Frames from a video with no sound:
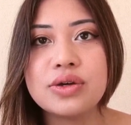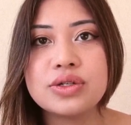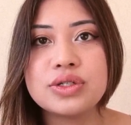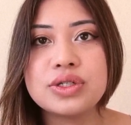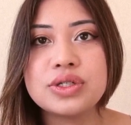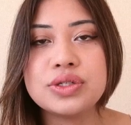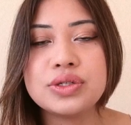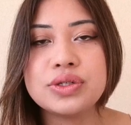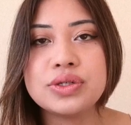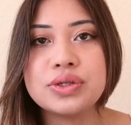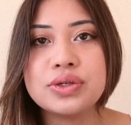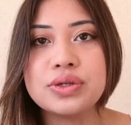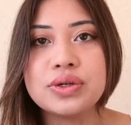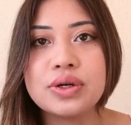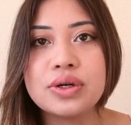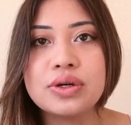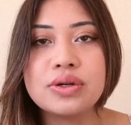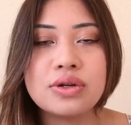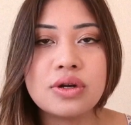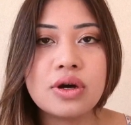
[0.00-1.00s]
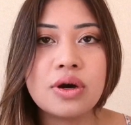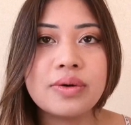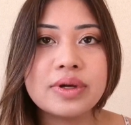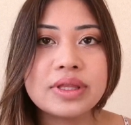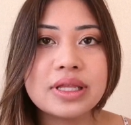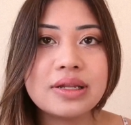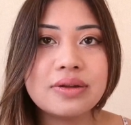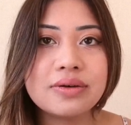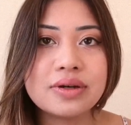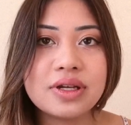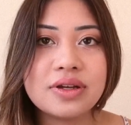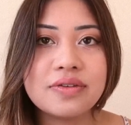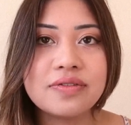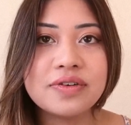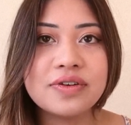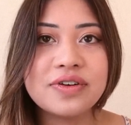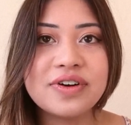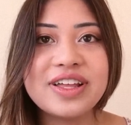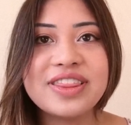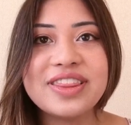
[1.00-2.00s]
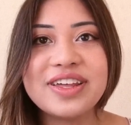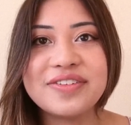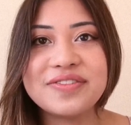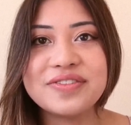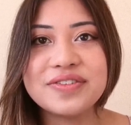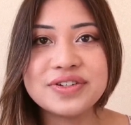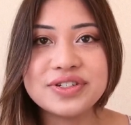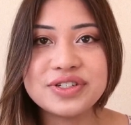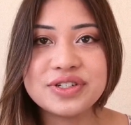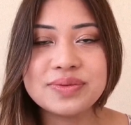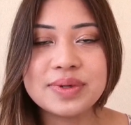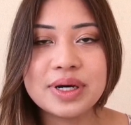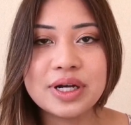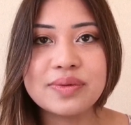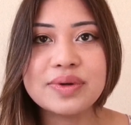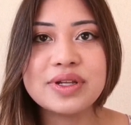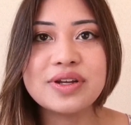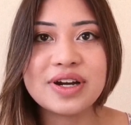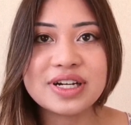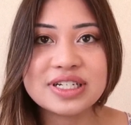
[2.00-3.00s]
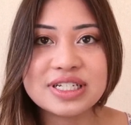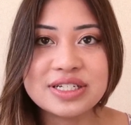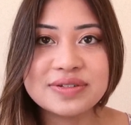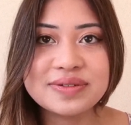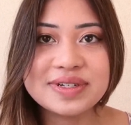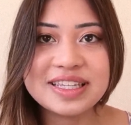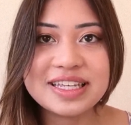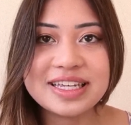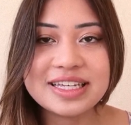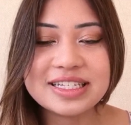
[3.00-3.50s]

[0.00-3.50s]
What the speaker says: to know what they're looking for and therefore do well when you're actually doing the